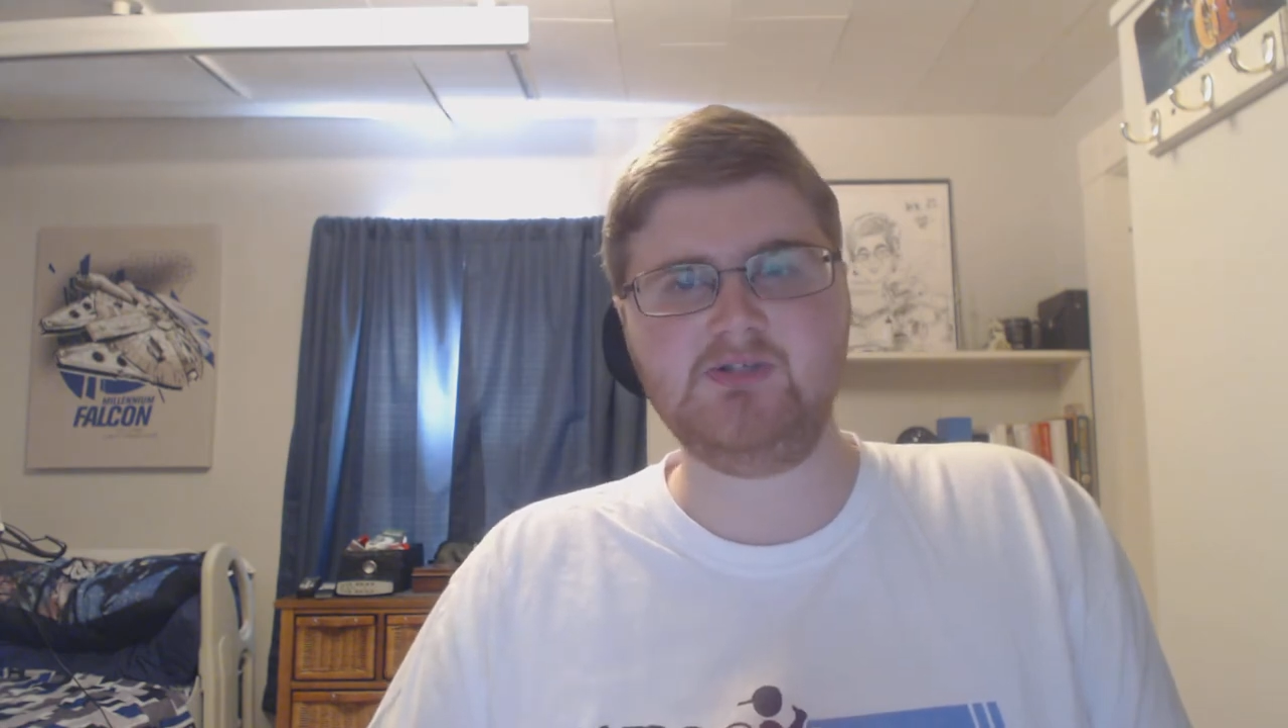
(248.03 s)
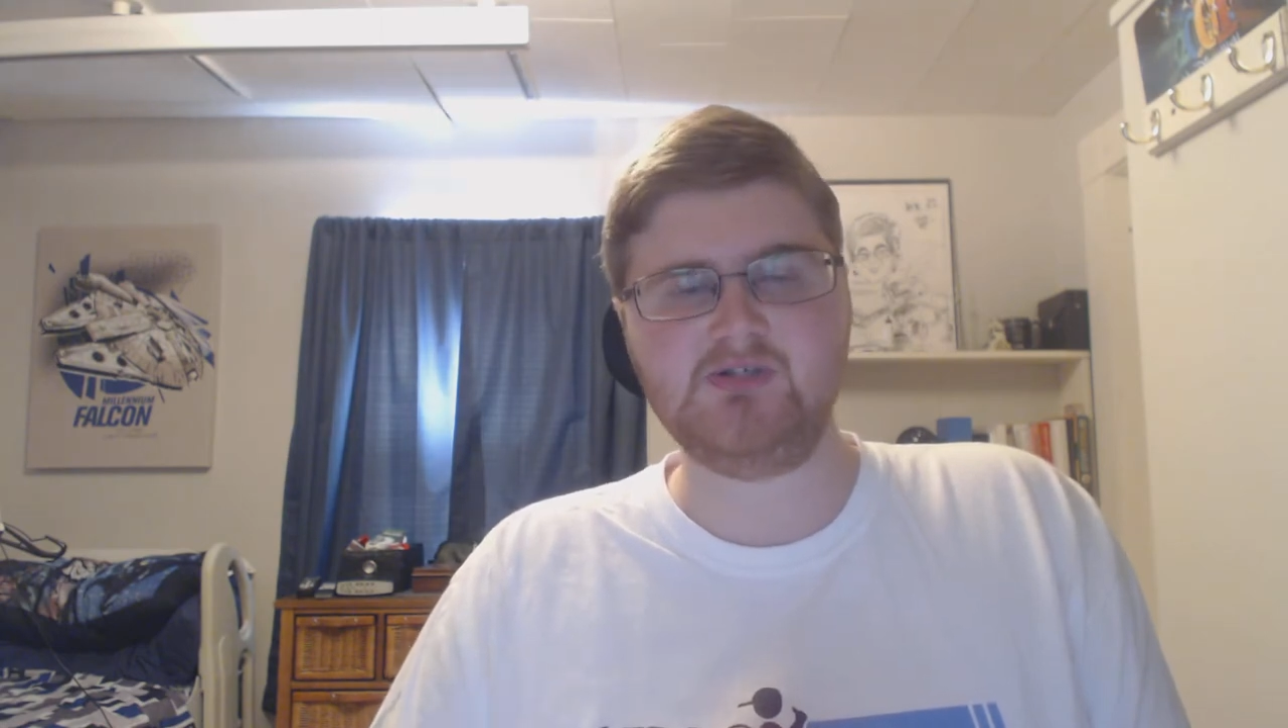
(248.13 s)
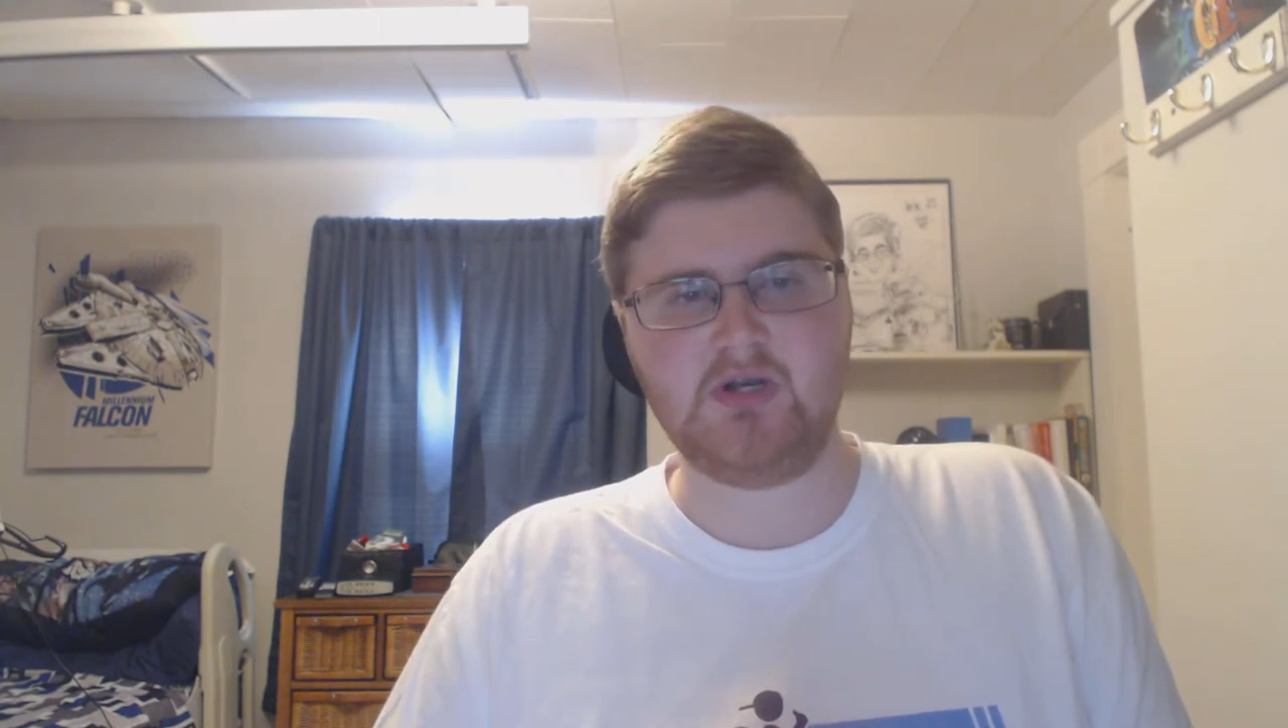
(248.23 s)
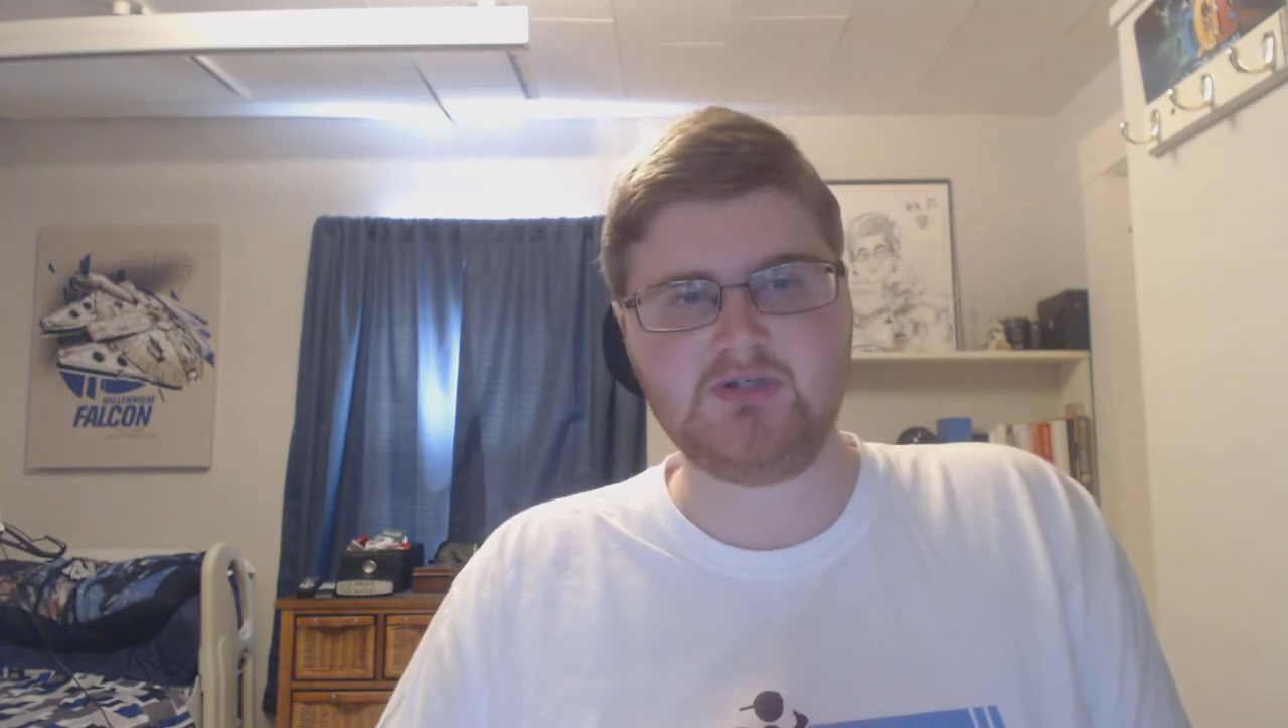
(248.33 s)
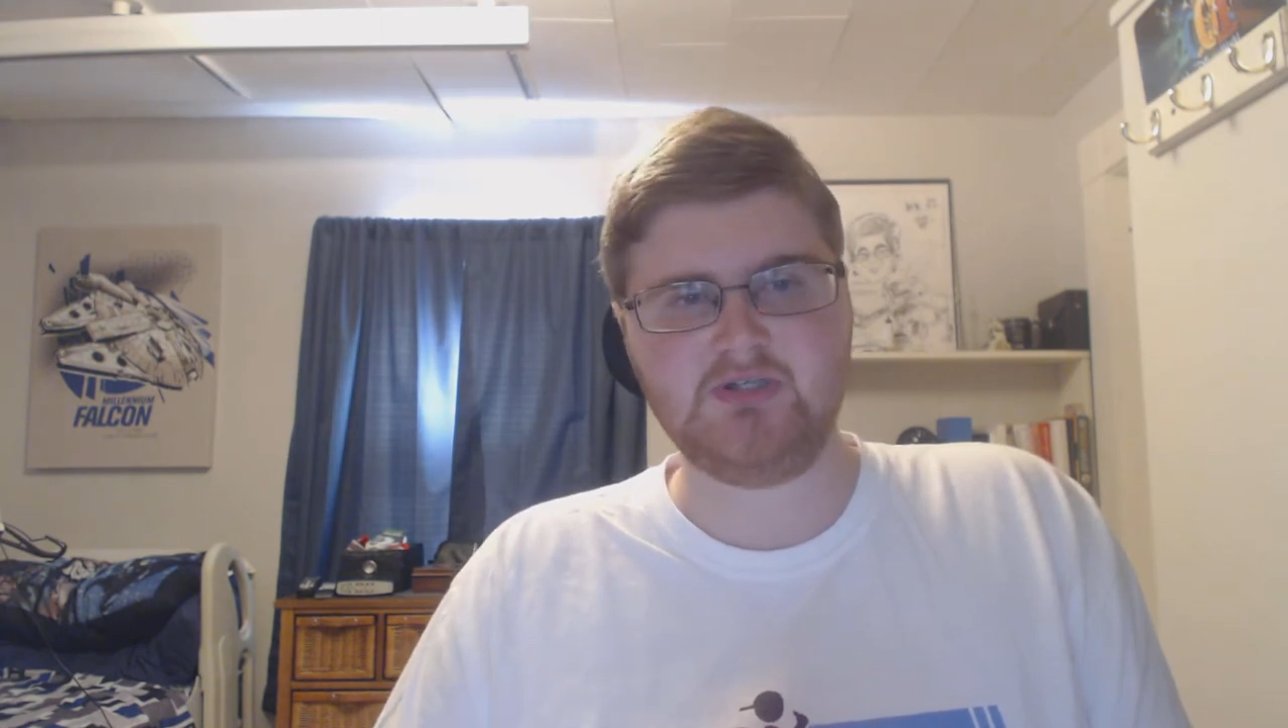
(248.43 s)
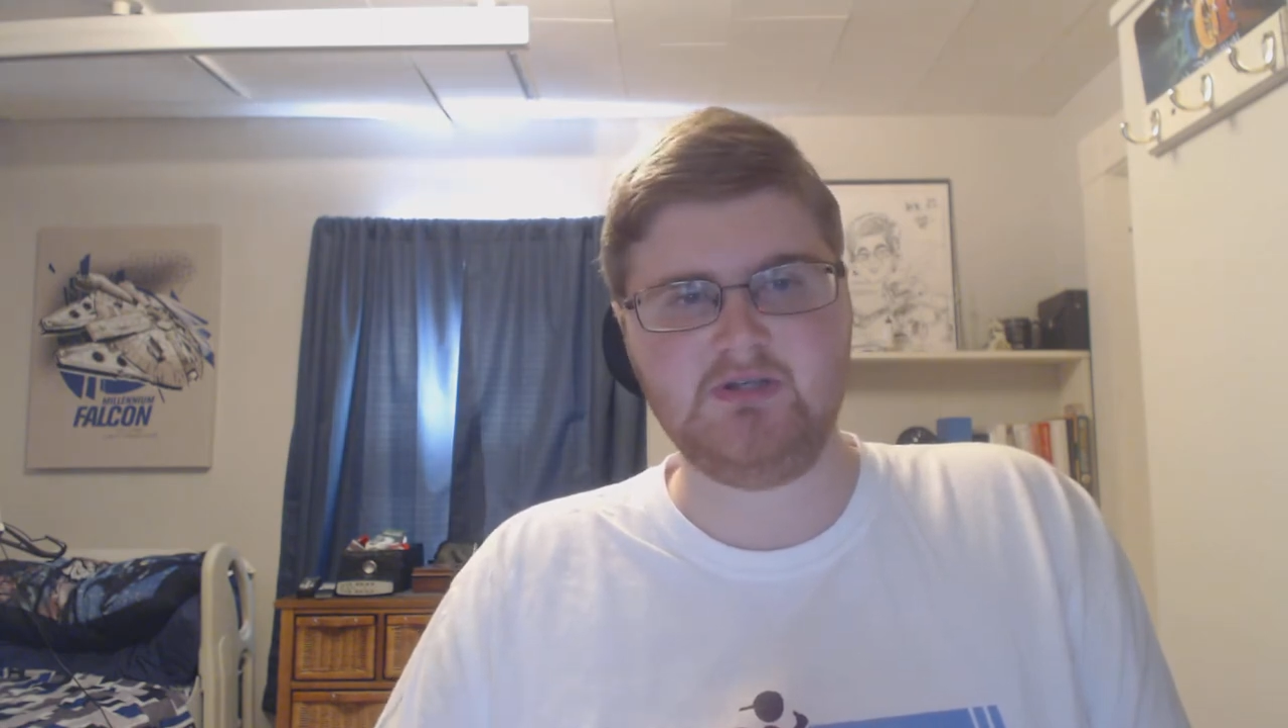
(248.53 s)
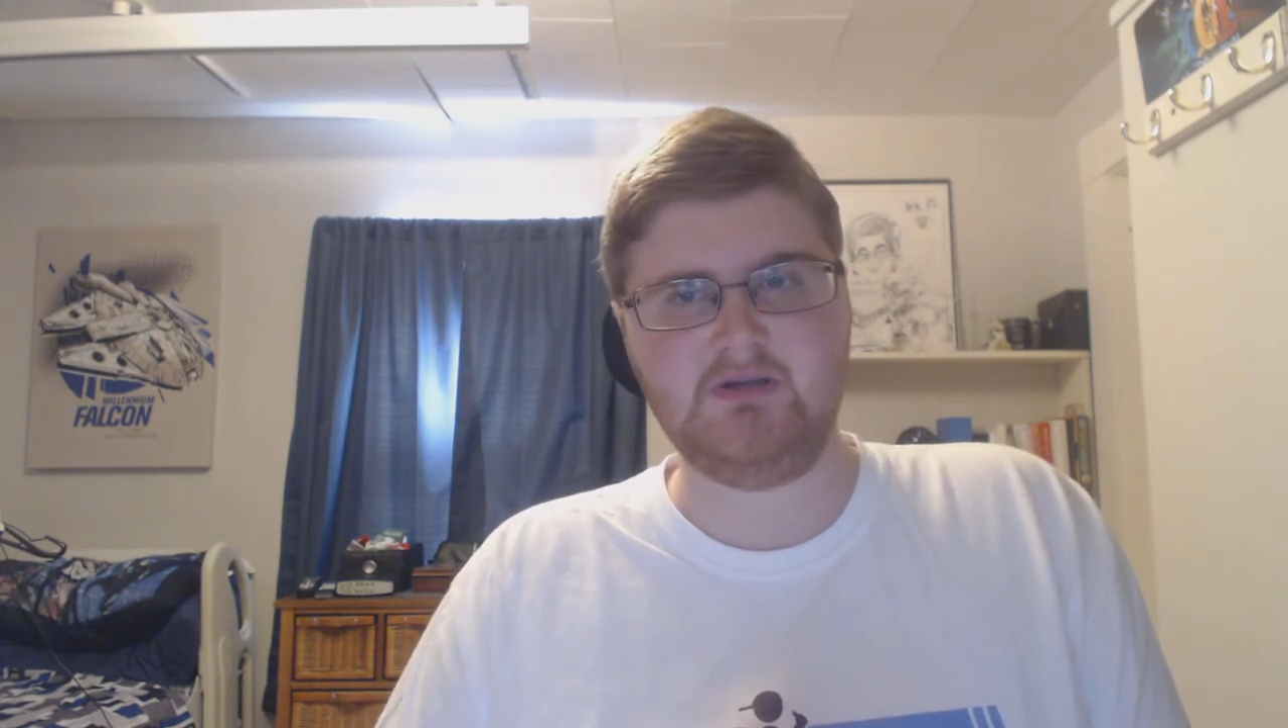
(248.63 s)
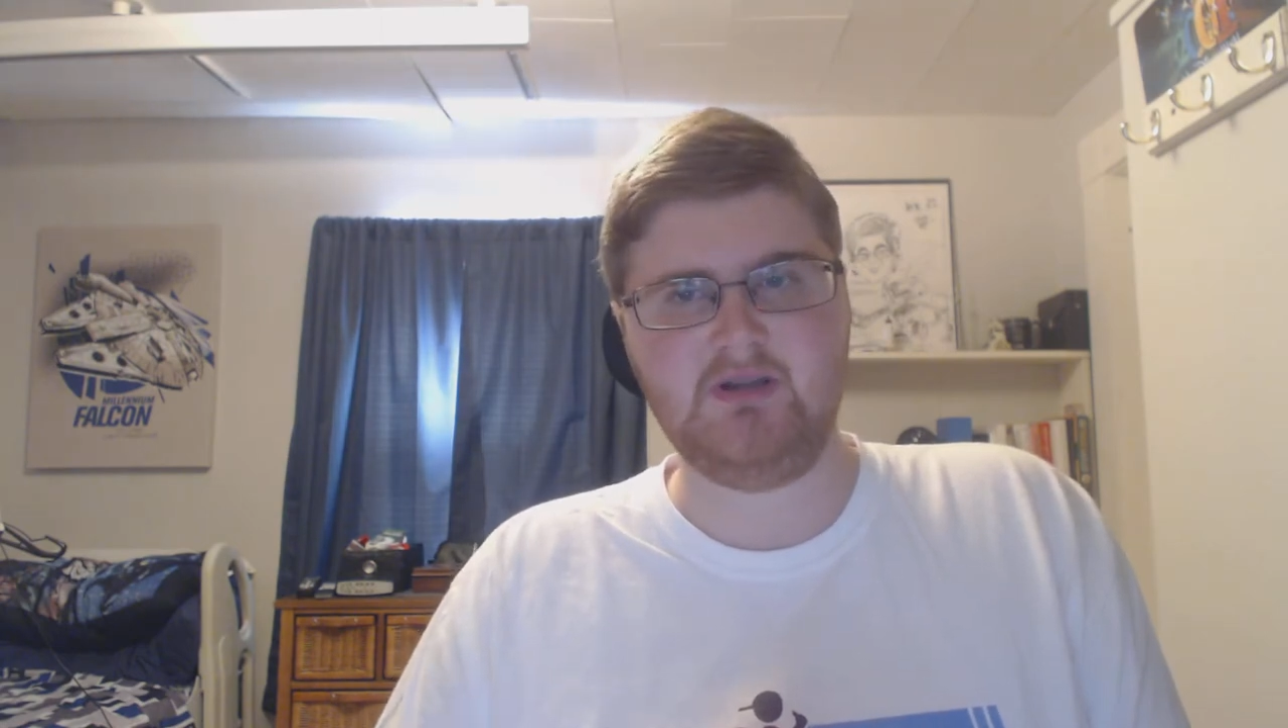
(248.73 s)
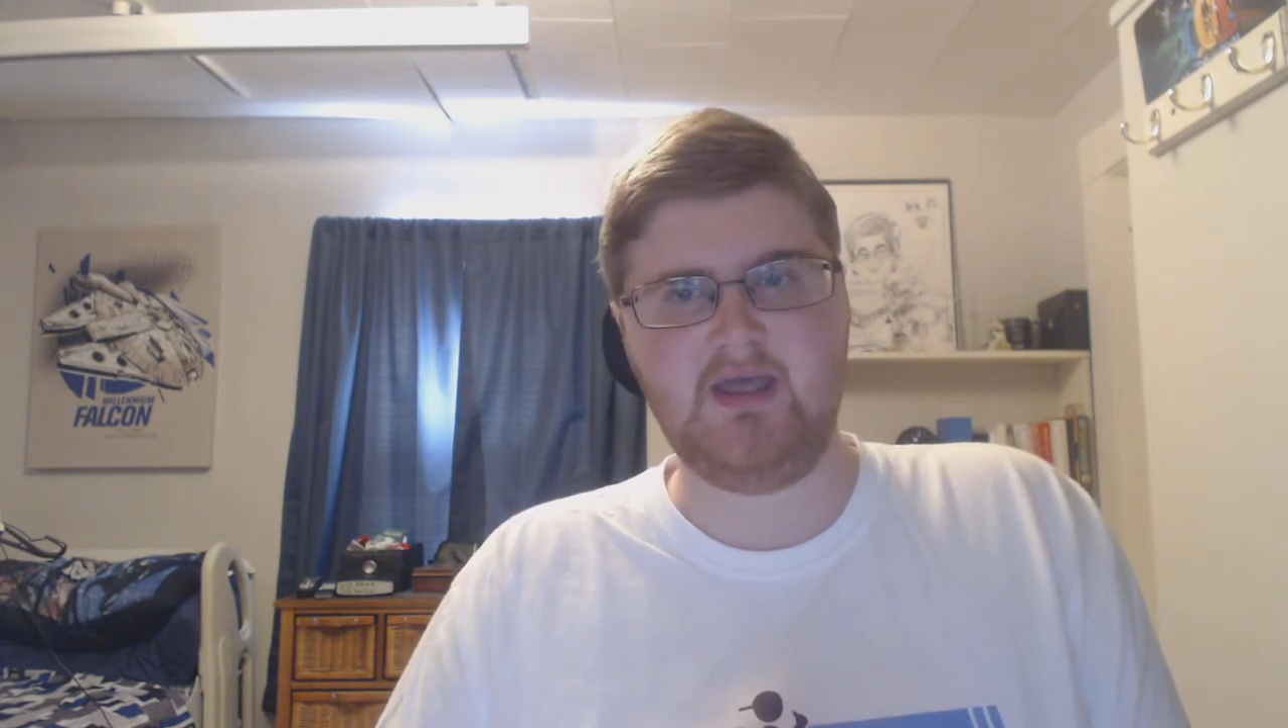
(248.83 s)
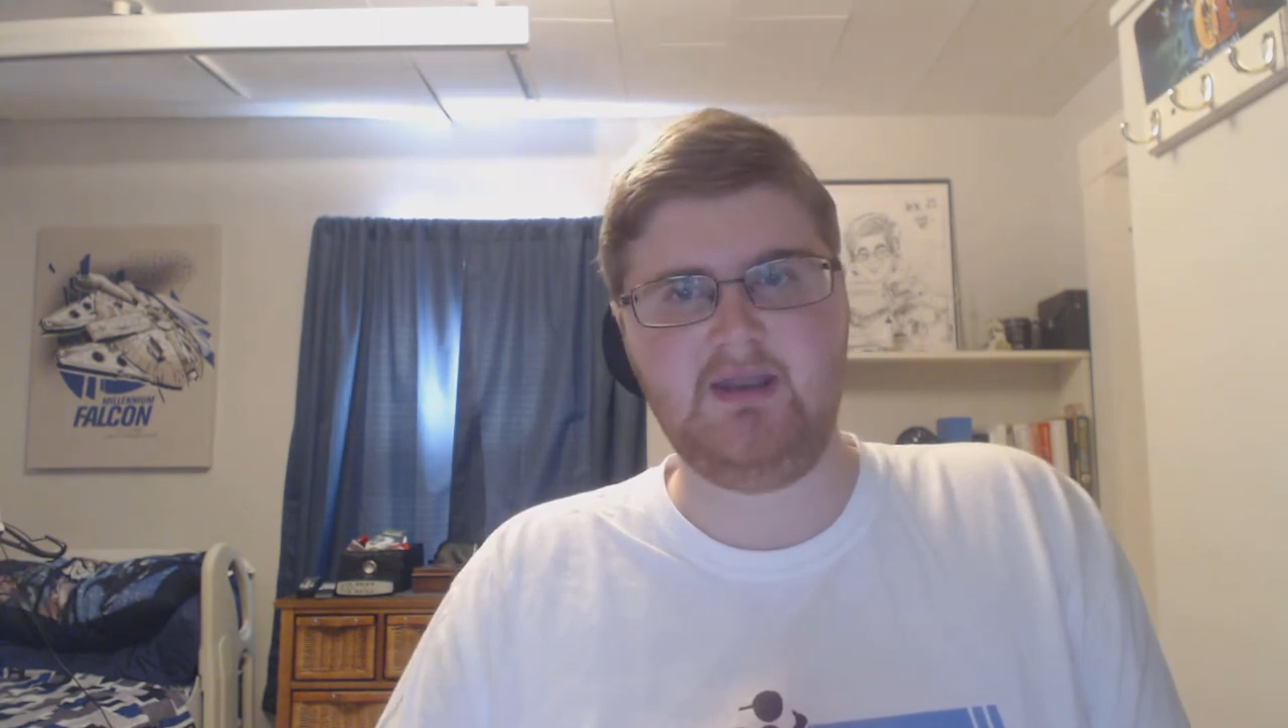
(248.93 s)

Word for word: construction